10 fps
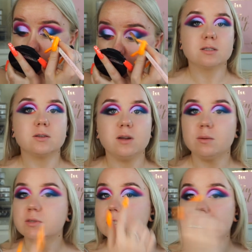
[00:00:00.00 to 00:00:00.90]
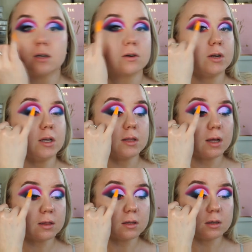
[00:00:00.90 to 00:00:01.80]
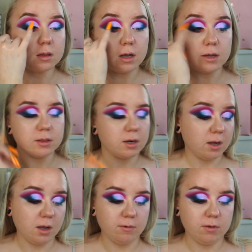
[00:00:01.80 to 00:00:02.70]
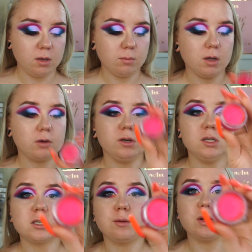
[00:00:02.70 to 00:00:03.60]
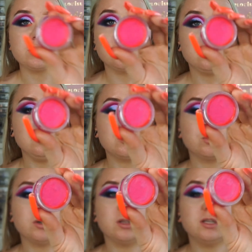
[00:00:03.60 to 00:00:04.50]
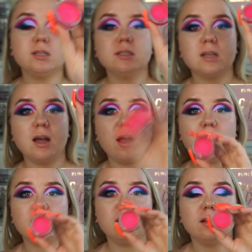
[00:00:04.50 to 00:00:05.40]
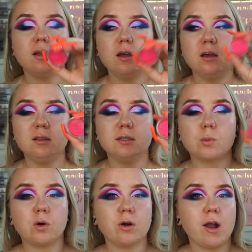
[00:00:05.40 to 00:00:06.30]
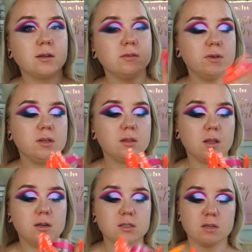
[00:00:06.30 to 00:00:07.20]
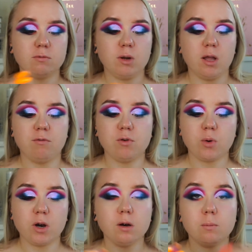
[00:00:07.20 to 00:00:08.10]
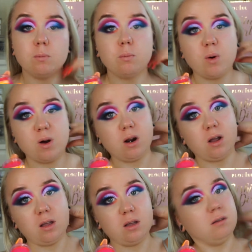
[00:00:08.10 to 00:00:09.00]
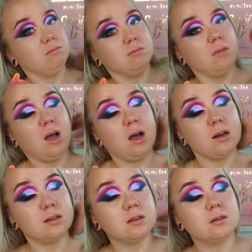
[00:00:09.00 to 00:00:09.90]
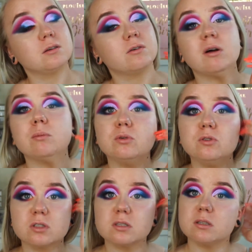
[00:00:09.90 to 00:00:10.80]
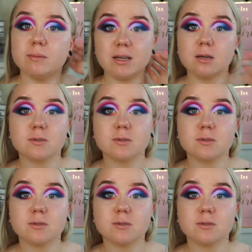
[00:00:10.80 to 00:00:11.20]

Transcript: So now I'm just gonna create that little line that I have in my crease, and I'm actually gonna use one of these, and these water activated liners have been everywhere, but I had a little look around Boots because the makeup